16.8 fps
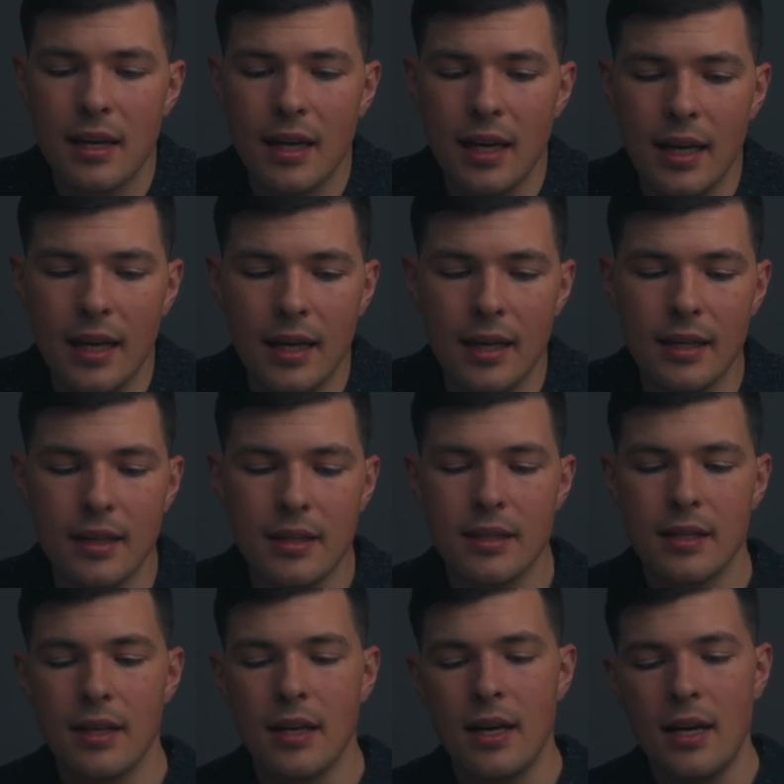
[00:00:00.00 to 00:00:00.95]

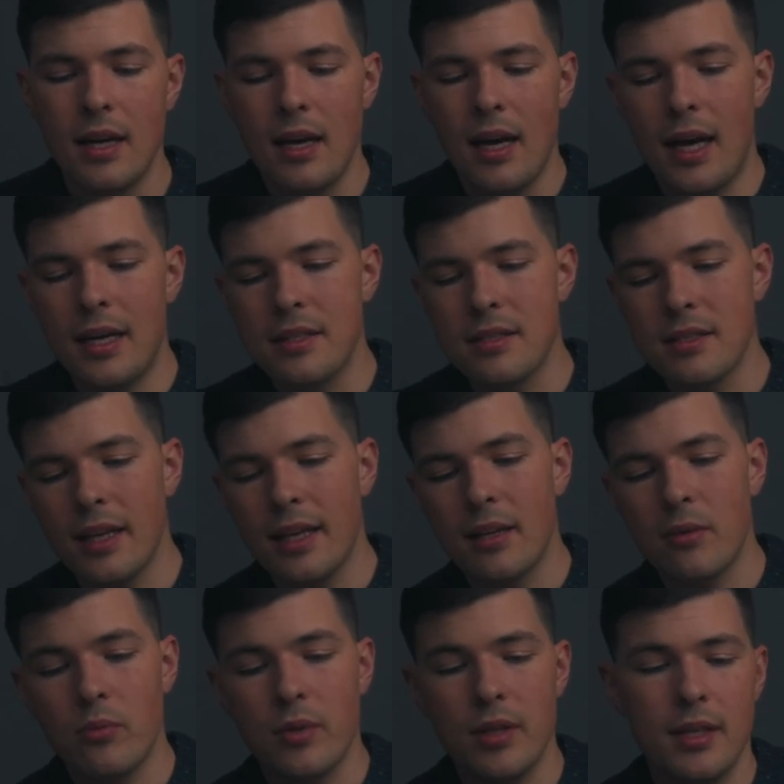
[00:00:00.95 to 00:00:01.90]
And I just like
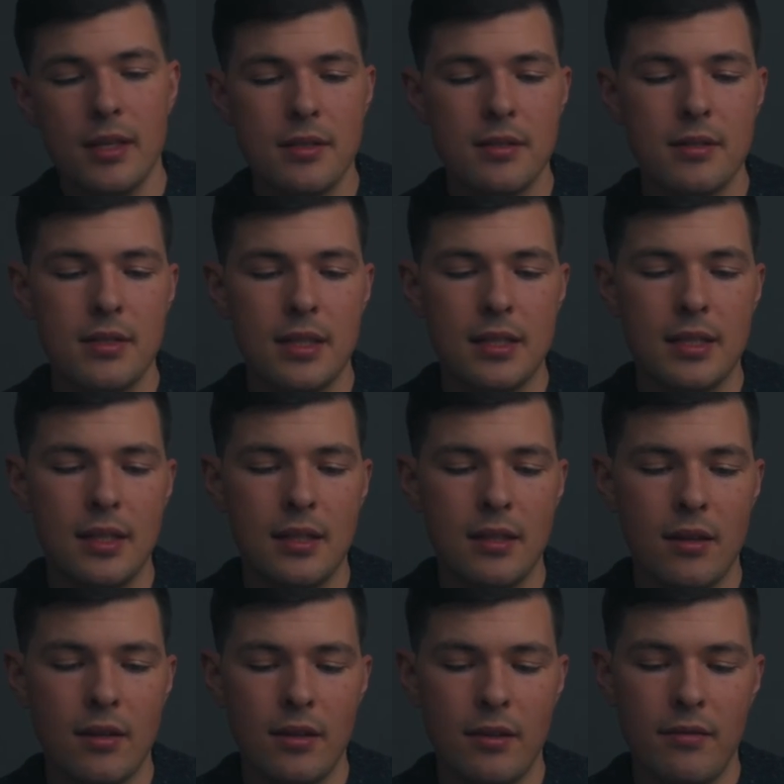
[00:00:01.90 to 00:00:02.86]
it with this 16 to
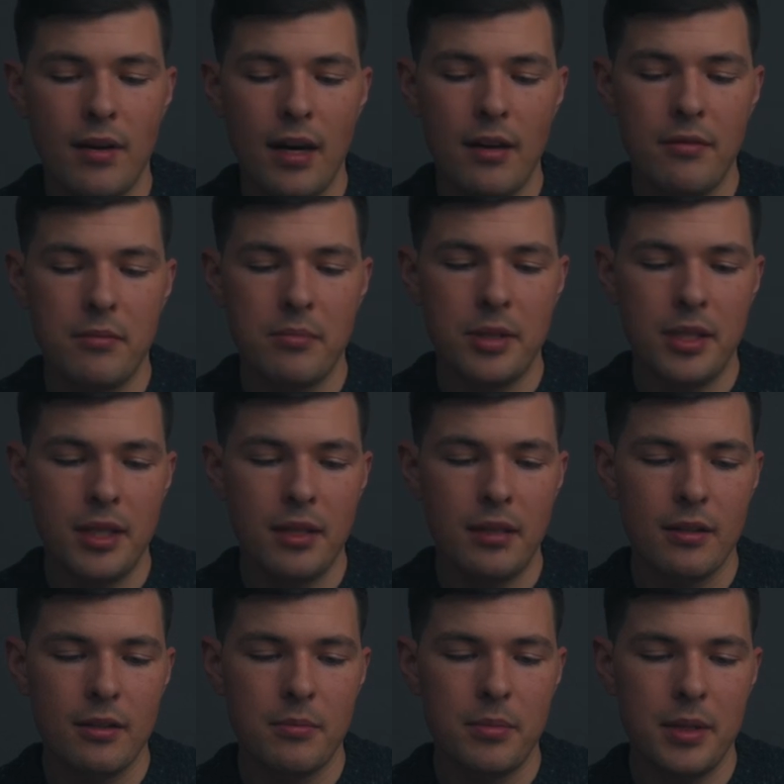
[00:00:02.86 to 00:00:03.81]
35 in
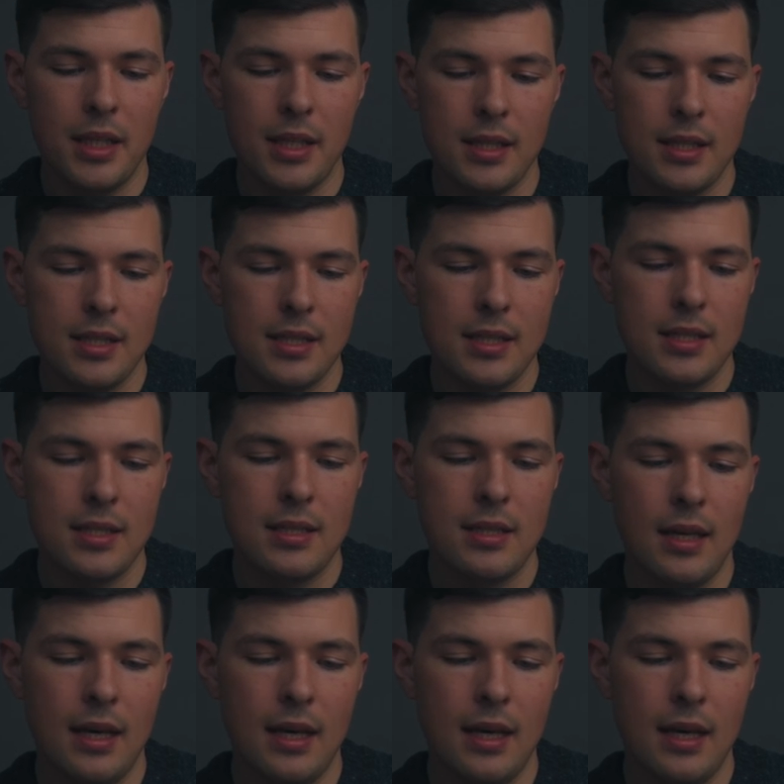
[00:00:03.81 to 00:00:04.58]
particular because